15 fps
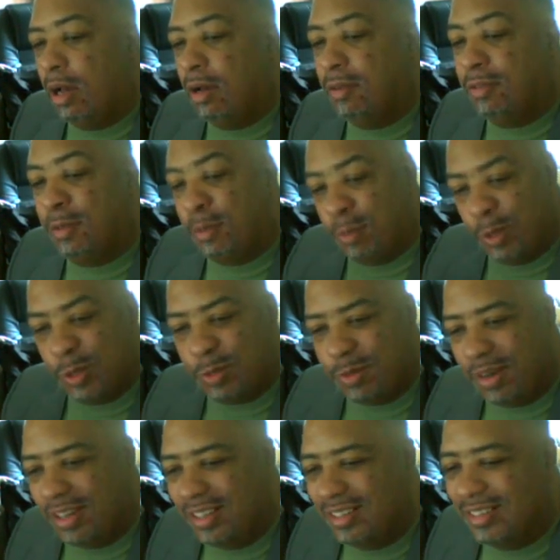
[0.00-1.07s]
for the most
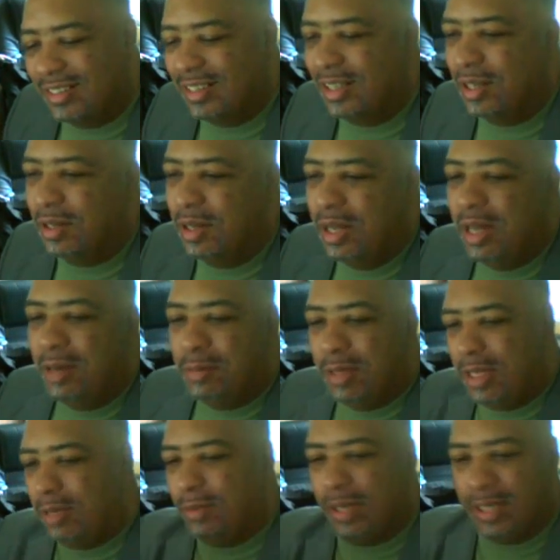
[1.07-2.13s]
part, you know. But
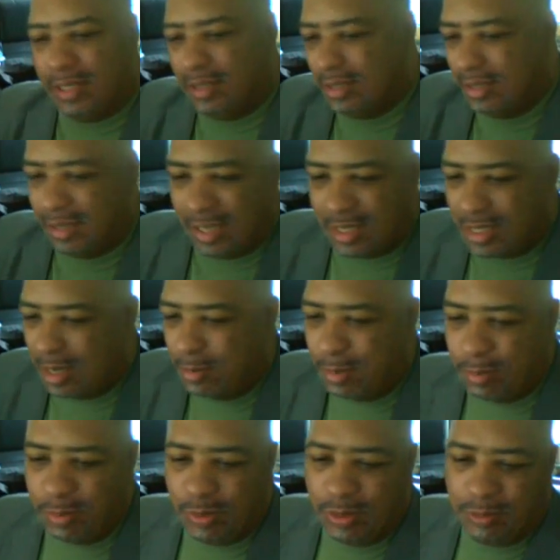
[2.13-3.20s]
anyway, that's not my
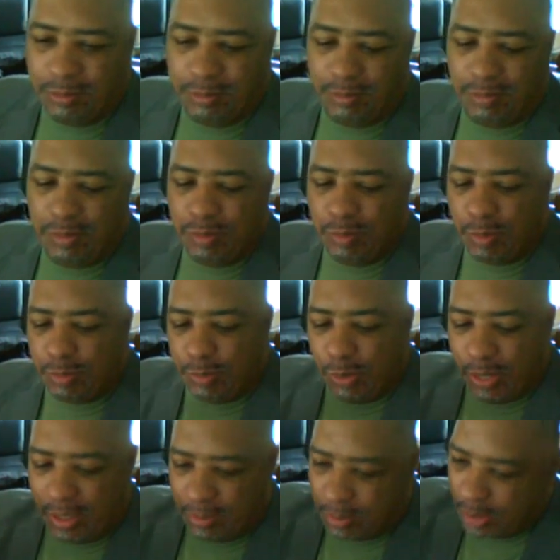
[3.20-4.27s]
point. My
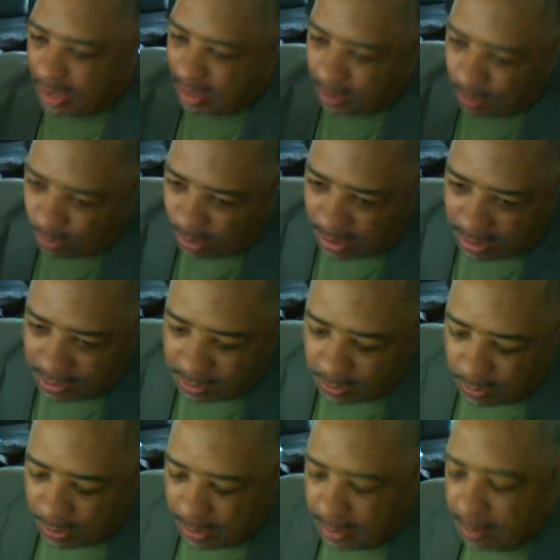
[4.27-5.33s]
point, I will get directly to
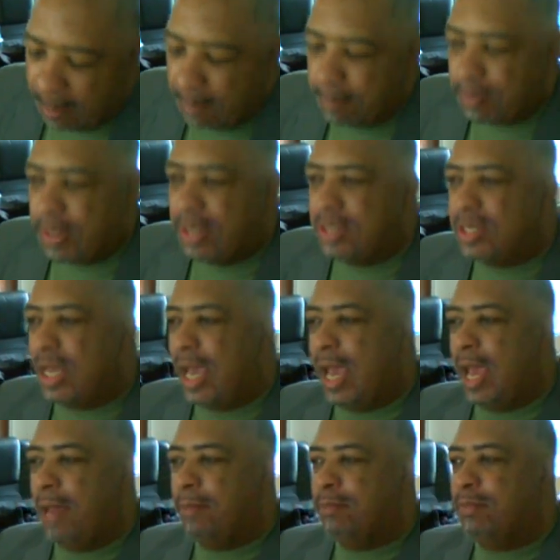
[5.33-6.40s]
it, is
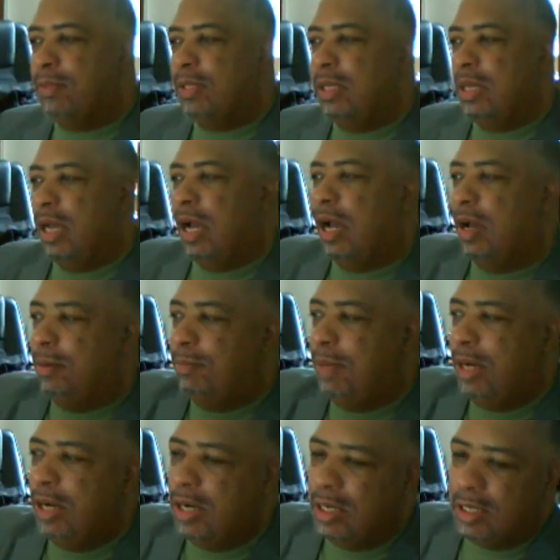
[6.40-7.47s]
that
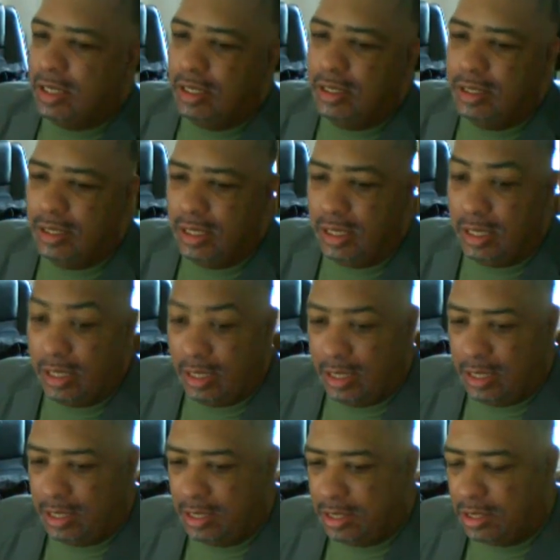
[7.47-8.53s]
America
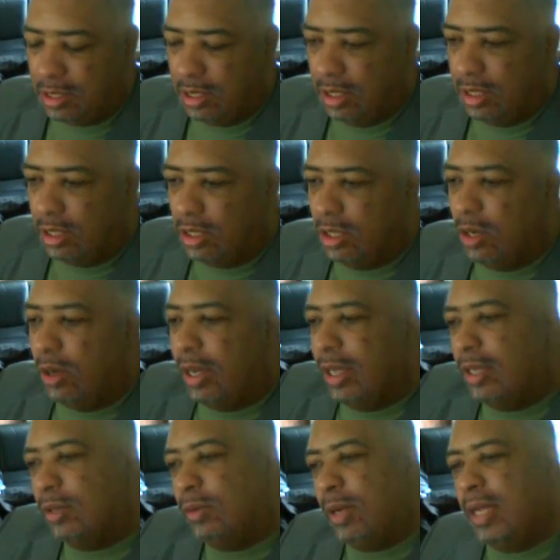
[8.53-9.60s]
needs, you know, in
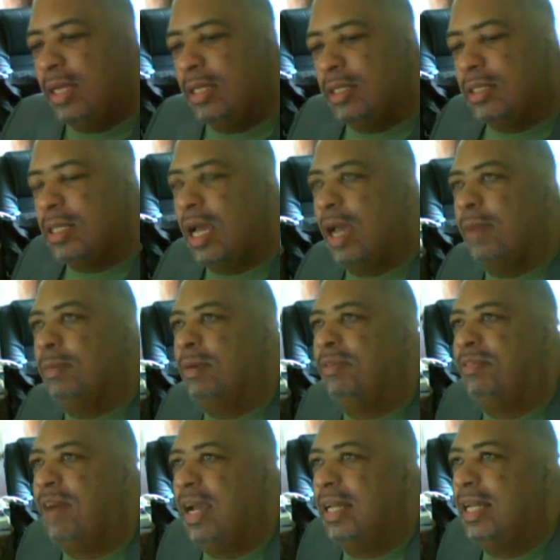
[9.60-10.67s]
a great time of
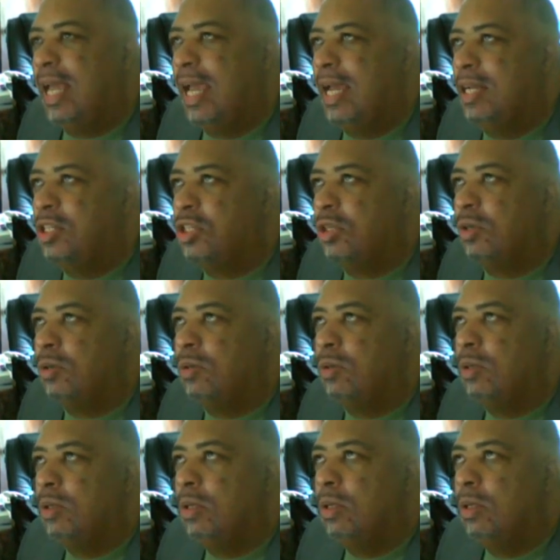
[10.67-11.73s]
financial,
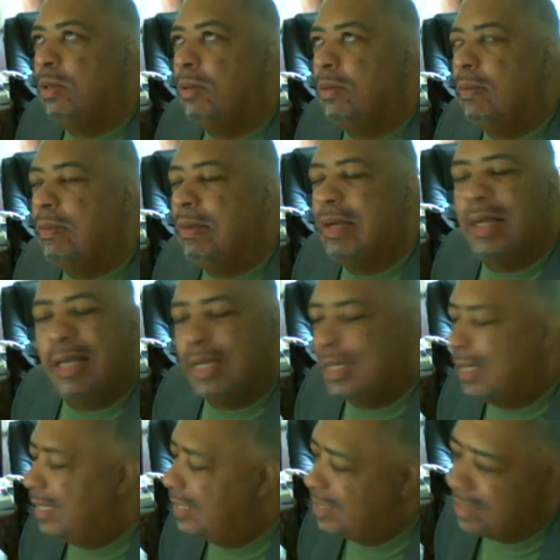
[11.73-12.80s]
I
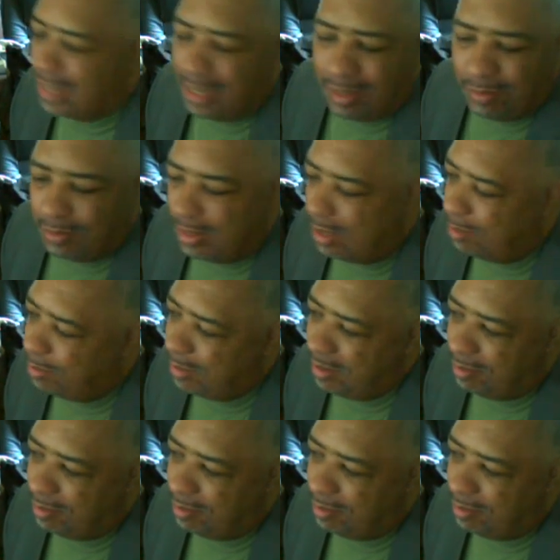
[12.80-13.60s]
can't say it without